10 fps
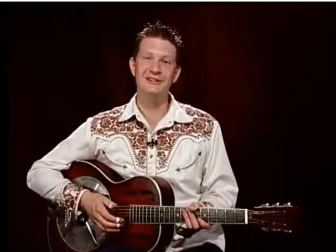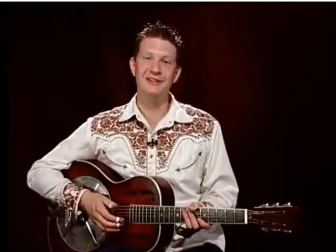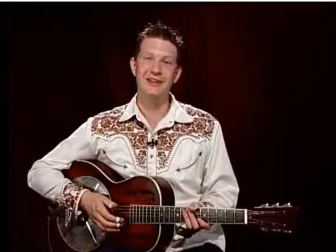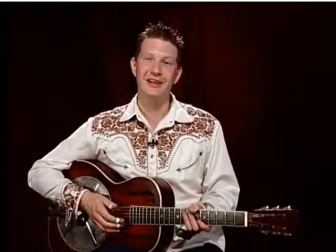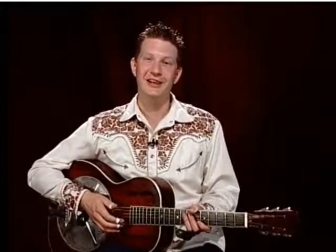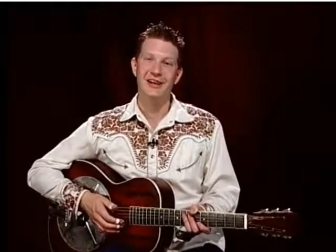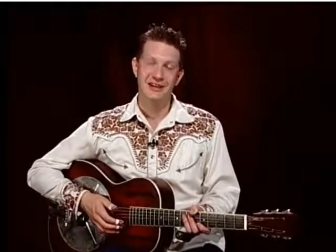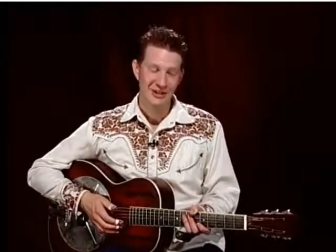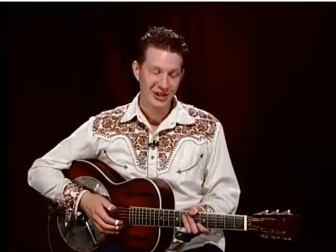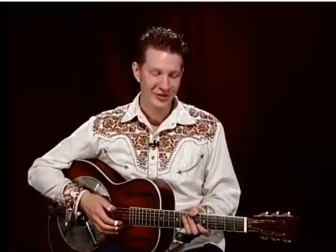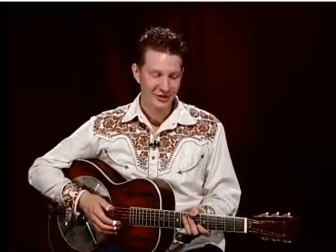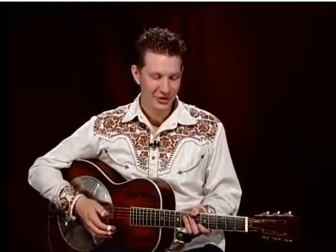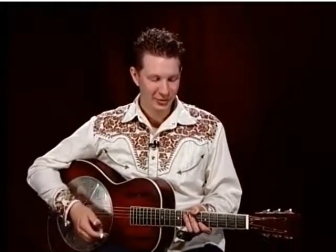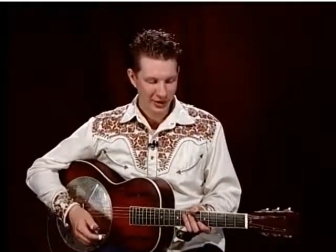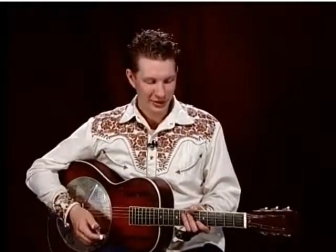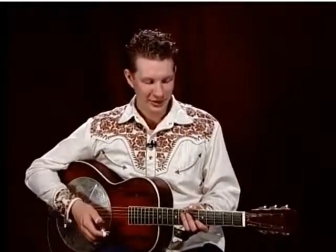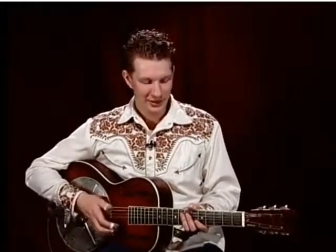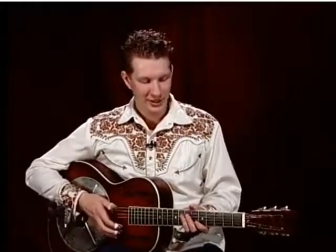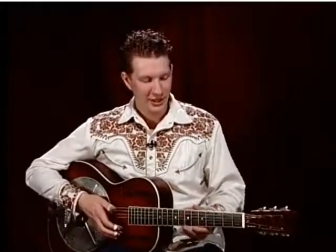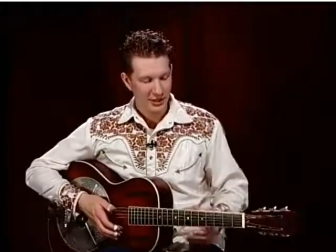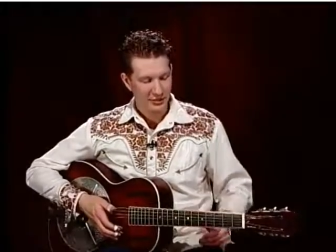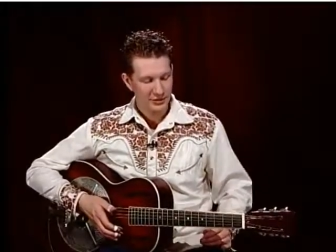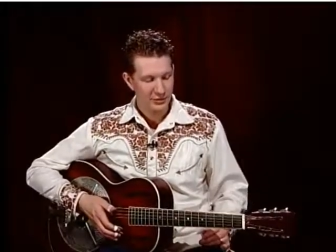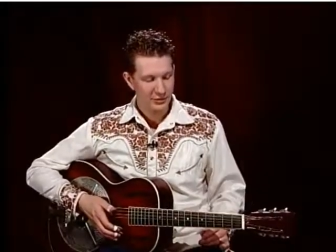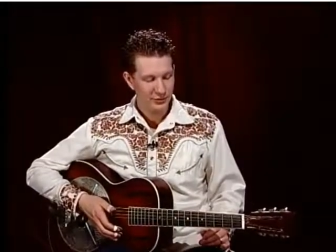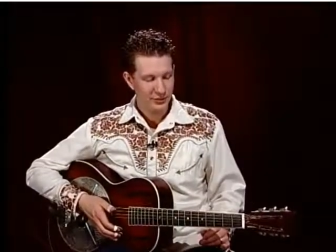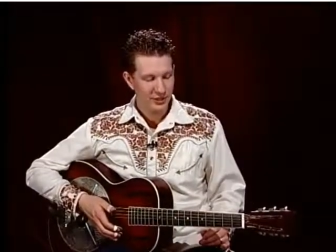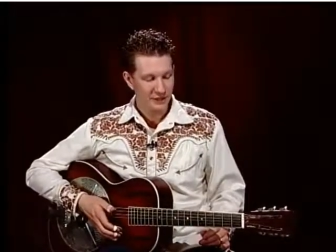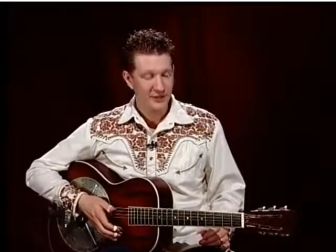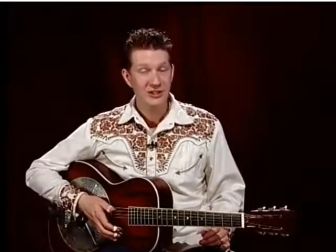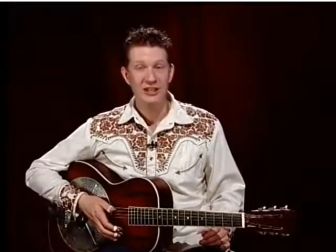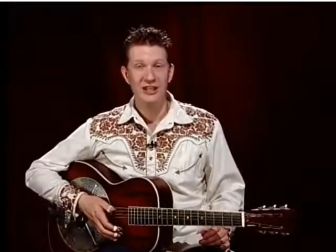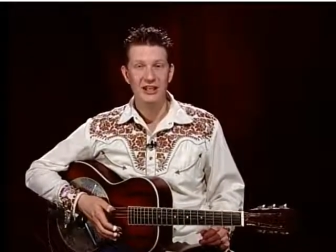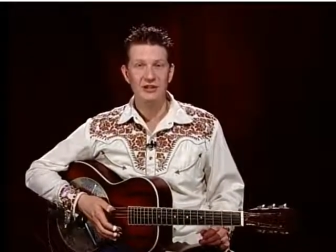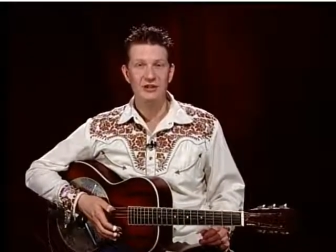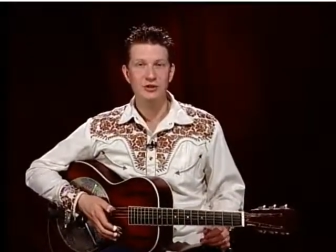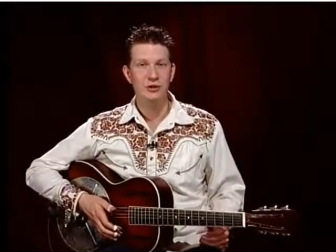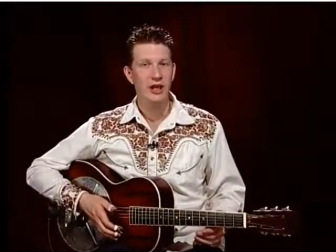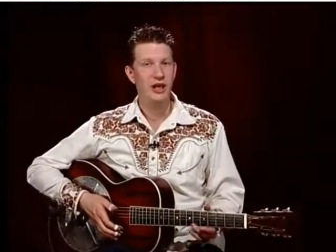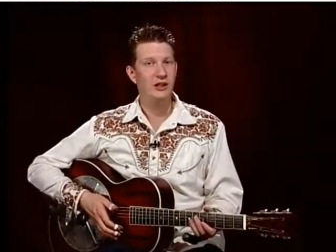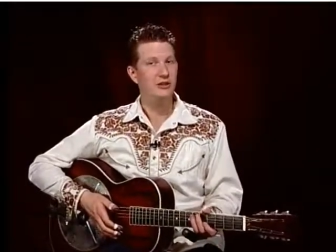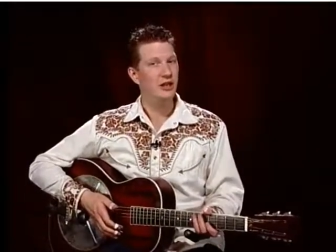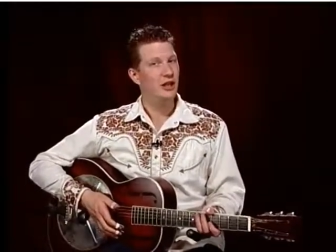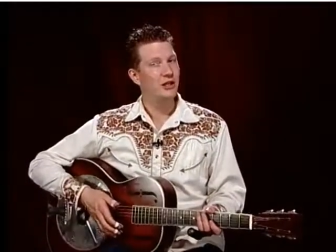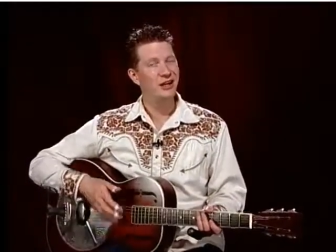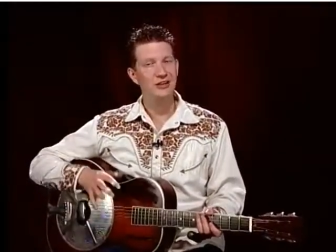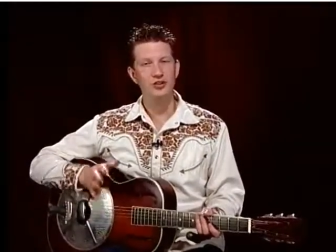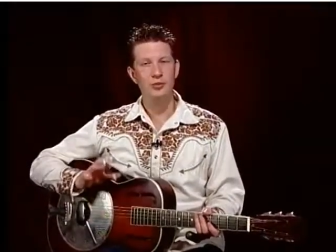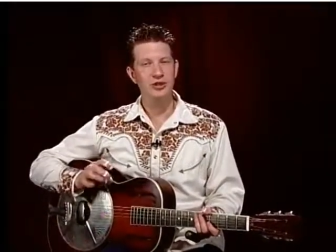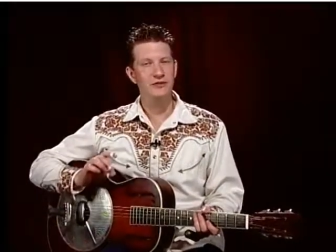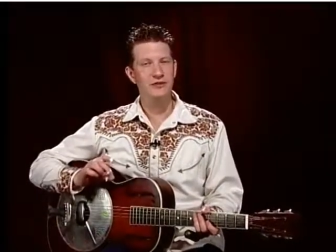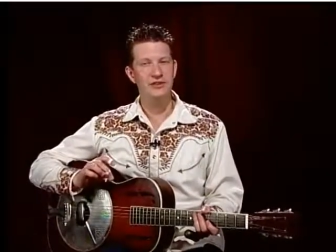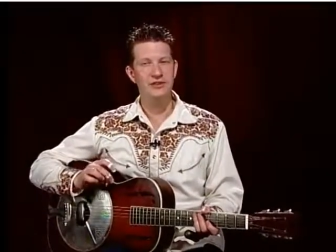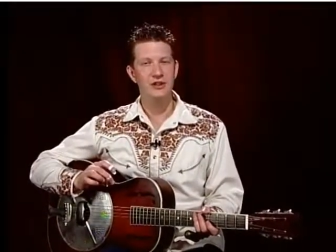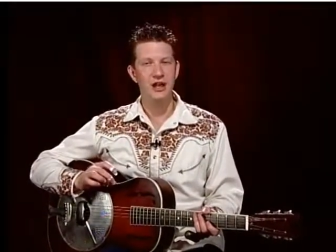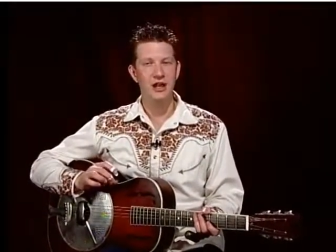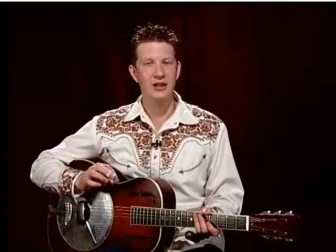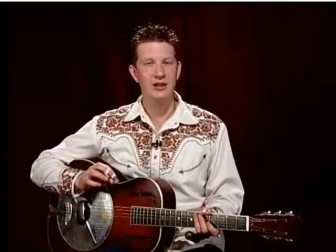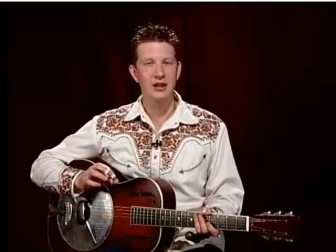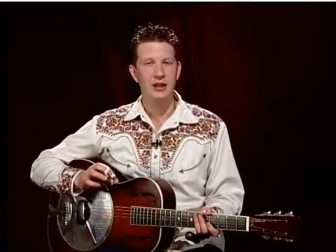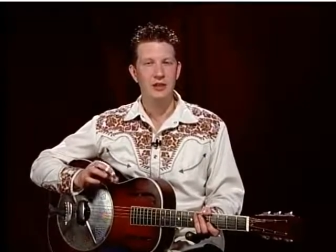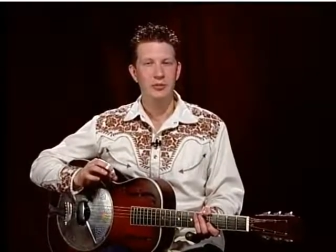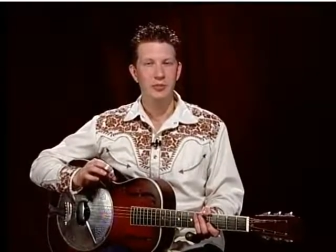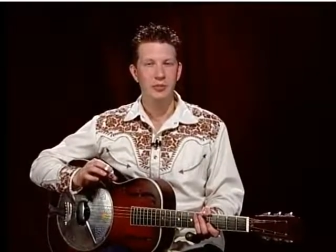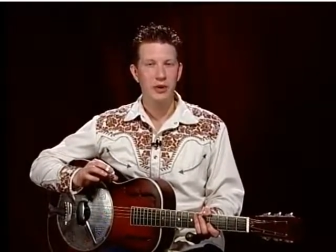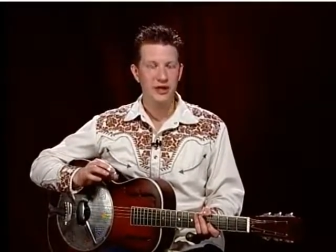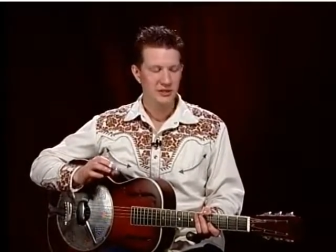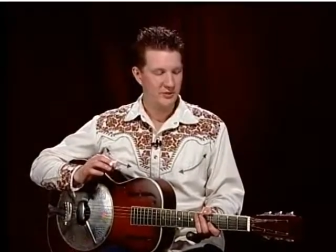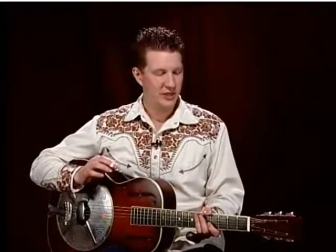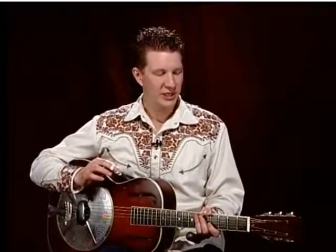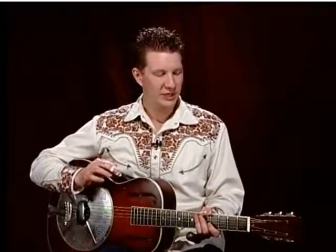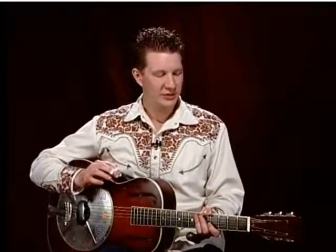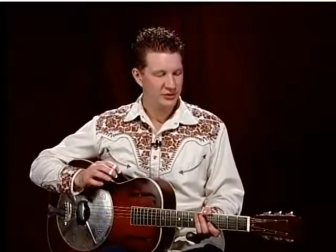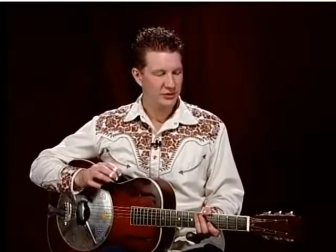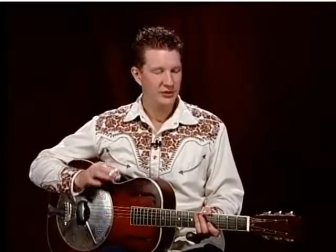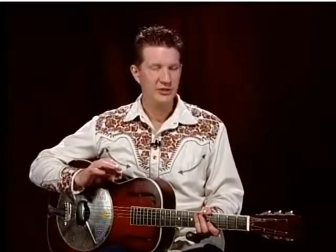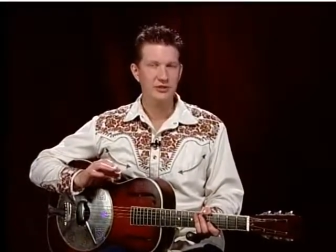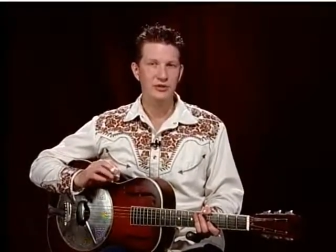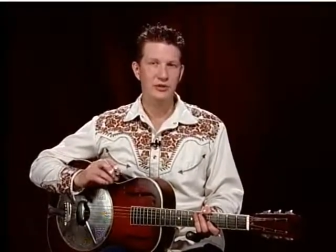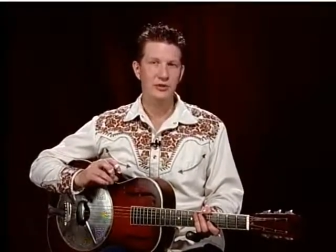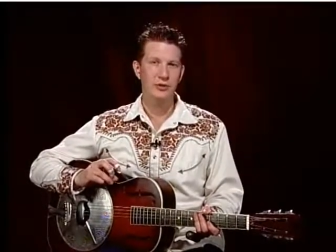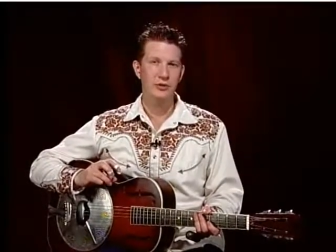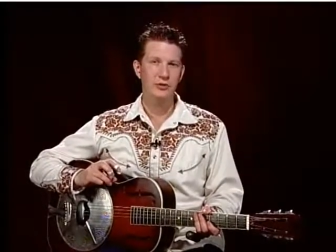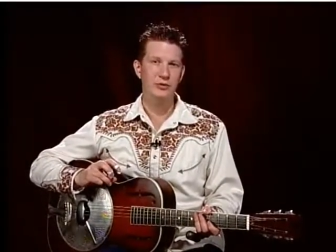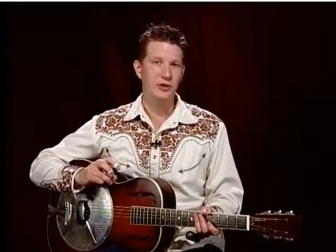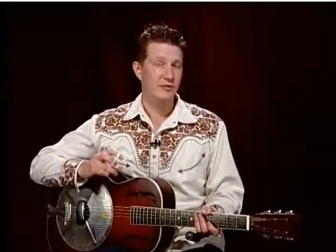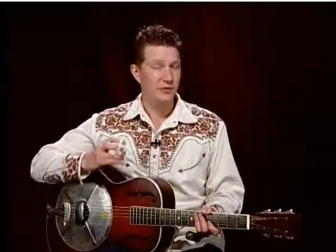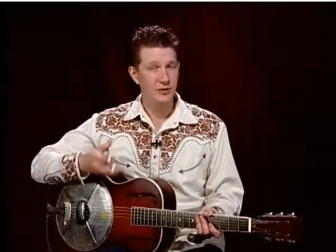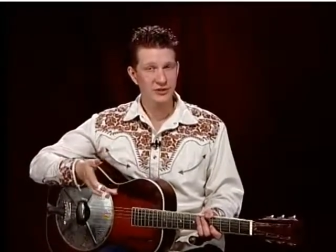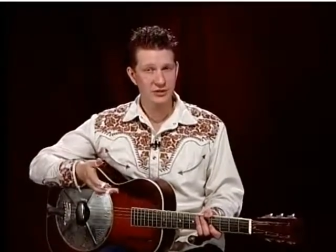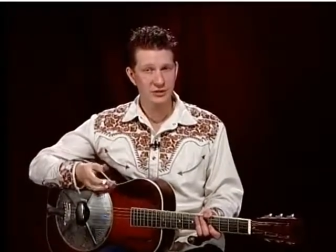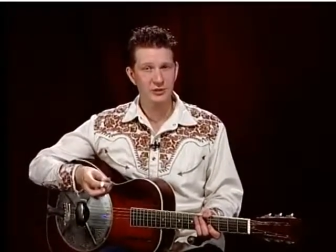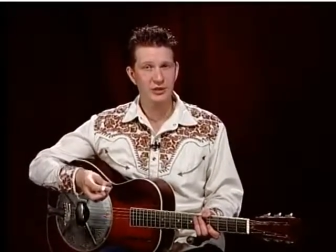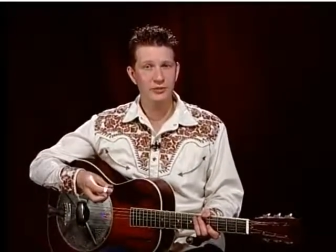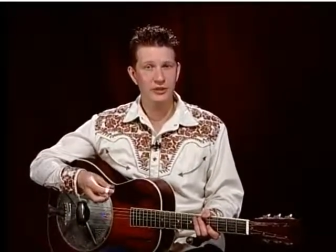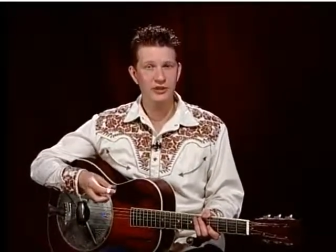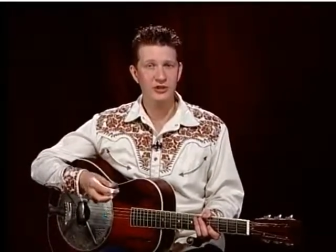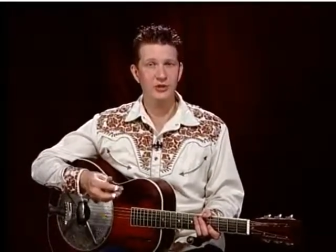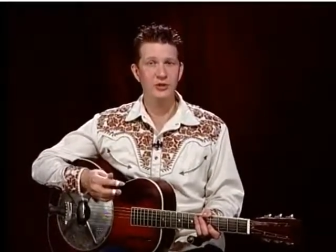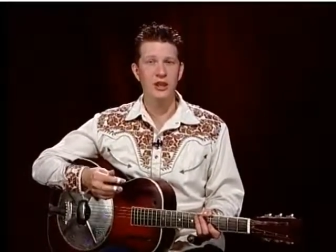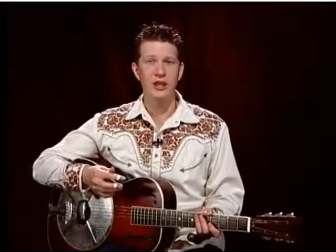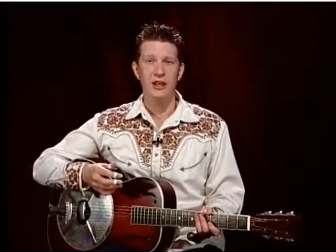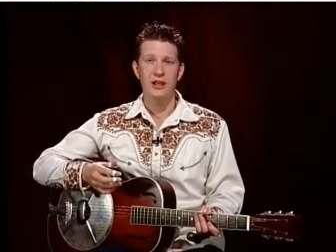is a challenging part to get into, and not so much for the slide, but because there is no, if you listen to the original,